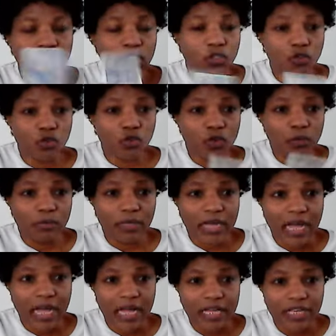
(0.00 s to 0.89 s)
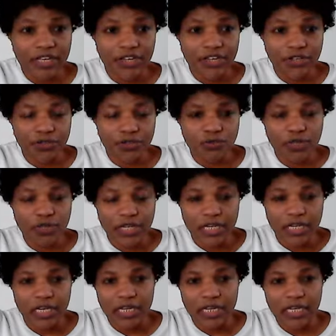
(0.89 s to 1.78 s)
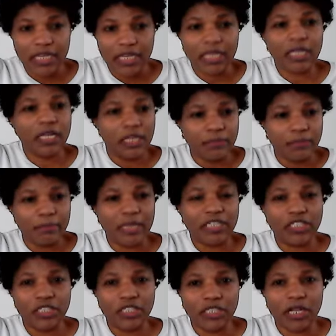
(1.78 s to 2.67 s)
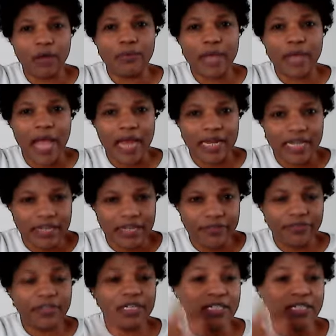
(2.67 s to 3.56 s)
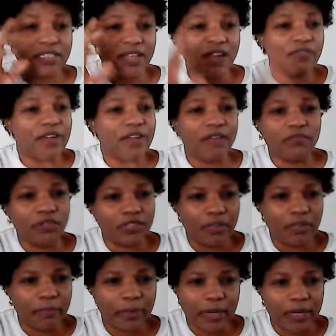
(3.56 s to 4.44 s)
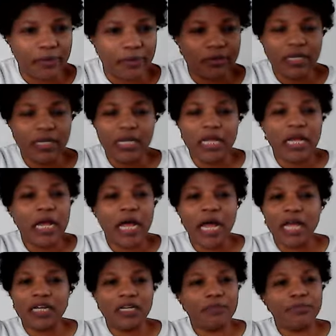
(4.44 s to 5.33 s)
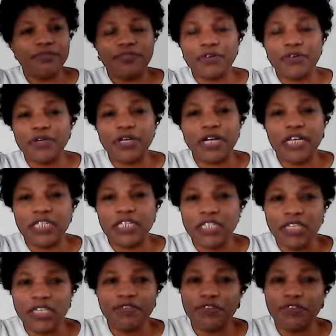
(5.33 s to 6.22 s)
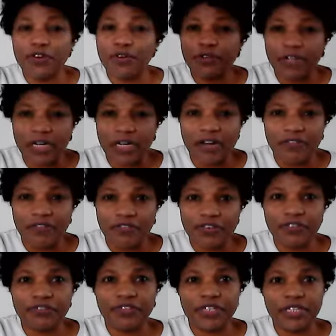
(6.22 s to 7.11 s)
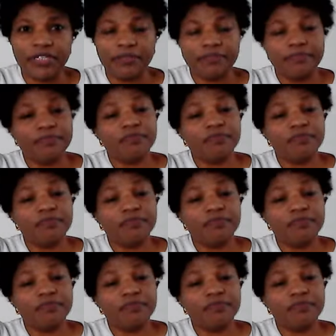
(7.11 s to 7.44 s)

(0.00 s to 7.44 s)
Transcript: Room now in UK, in Manchester where I live, is now 500 pound. Hardly before you can see 450.